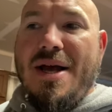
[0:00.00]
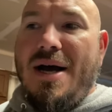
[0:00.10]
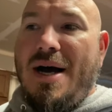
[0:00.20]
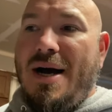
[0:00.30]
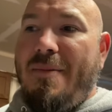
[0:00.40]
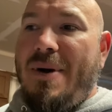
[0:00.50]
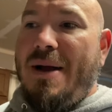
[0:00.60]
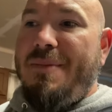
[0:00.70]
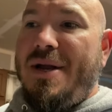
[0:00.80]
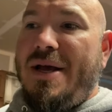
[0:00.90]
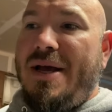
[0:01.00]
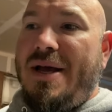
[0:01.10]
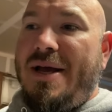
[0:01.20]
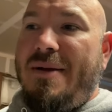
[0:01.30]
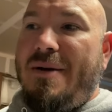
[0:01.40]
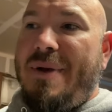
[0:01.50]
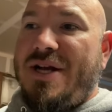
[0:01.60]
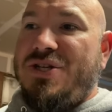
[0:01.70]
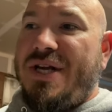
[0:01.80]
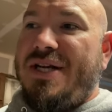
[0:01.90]
Um, I'm gonna, I'm
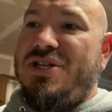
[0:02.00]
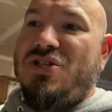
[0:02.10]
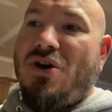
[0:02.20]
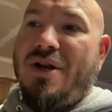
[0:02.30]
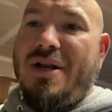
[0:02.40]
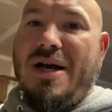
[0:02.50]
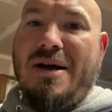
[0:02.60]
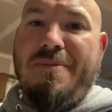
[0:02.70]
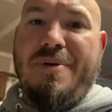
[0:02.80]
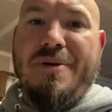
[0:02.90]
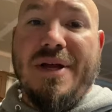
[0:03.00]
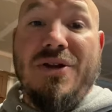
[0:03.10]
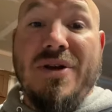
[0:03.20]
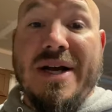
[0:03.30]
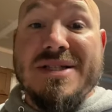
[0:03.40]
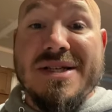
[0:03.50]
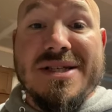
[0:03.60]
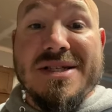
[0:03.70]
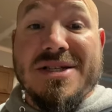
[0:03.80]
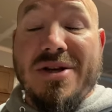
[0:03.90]
actually gonna start it up, let you guys
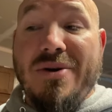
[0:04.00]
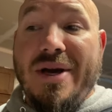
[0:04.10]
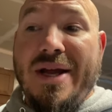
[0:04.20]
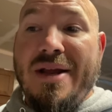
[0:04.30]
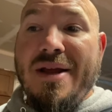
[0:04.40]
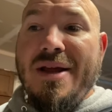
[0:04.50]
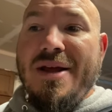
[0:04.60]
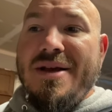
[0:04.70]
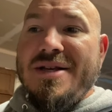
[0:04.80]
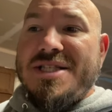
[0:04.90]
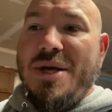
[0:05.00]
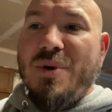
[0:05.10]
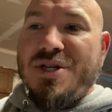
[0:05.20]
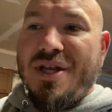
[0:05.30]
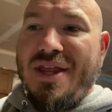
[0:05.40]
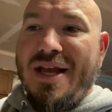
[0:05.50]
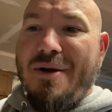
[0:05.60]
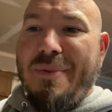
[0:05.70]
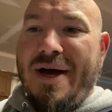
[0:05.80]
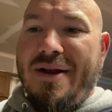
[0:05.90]
listen to it, see what you think
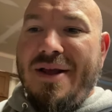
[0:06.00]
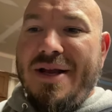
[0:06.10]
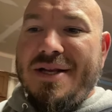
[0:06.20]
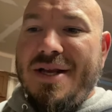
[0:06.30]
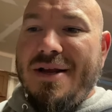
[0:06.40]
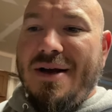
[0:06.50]
about it.